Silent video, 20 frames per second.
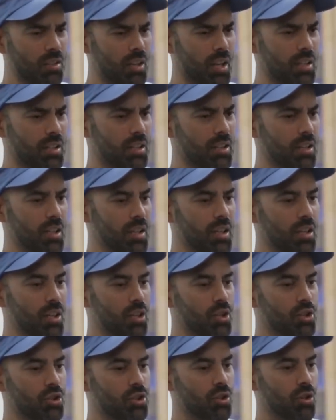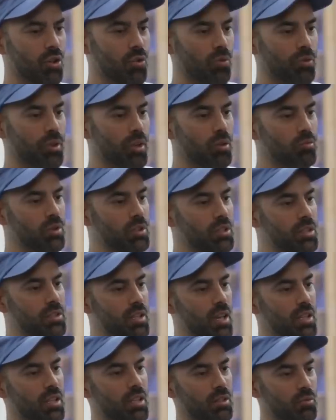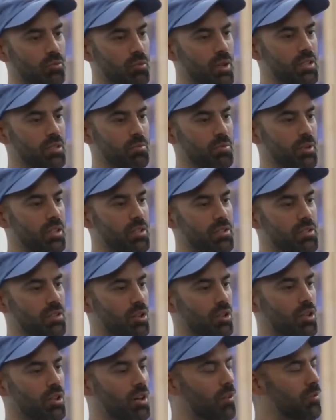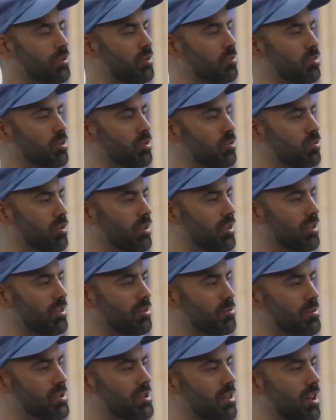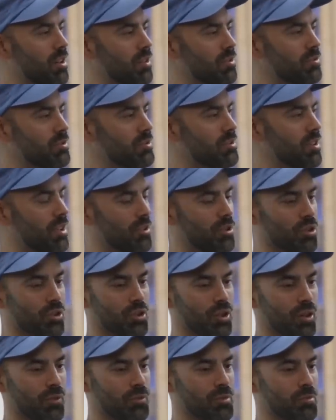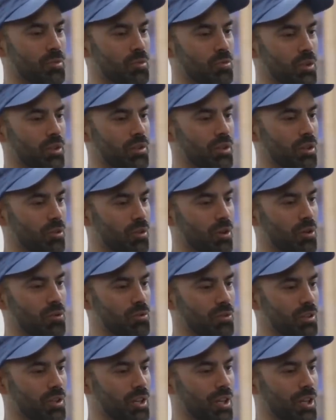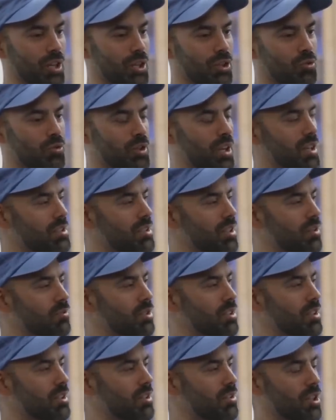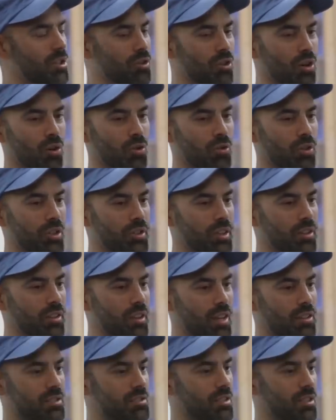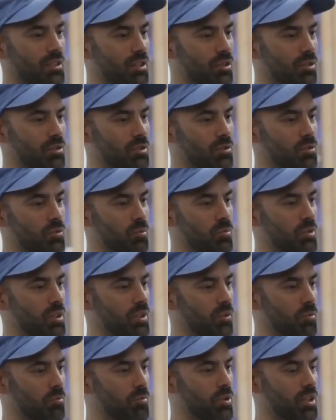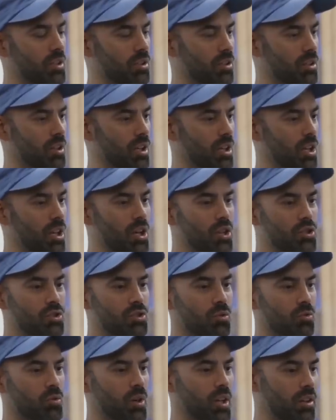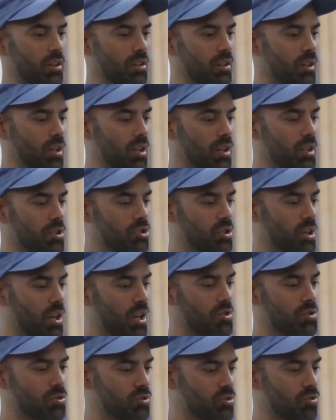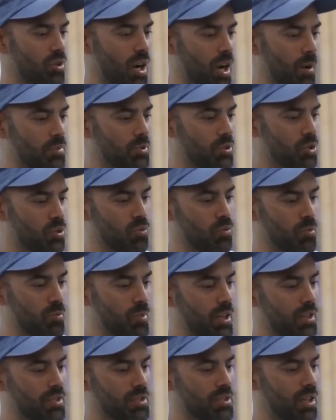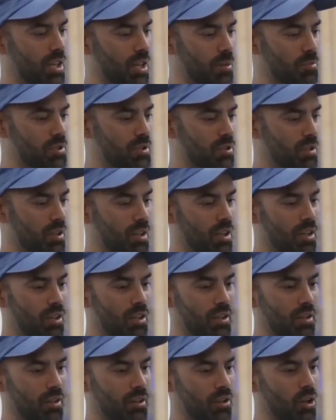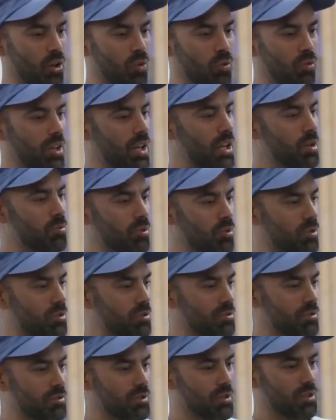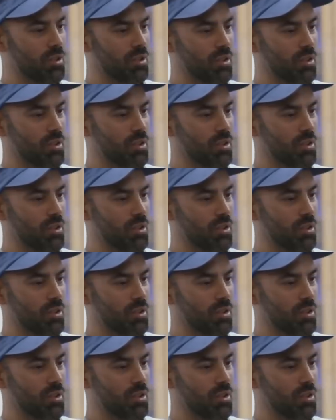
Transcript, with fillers: like you know they're really taking a risk because they're comfortable within themselves, like they're comfortable with their own creativity and they know that the next thing they'll do will be even bigger. So when Chance dropped two mixtapes, no label,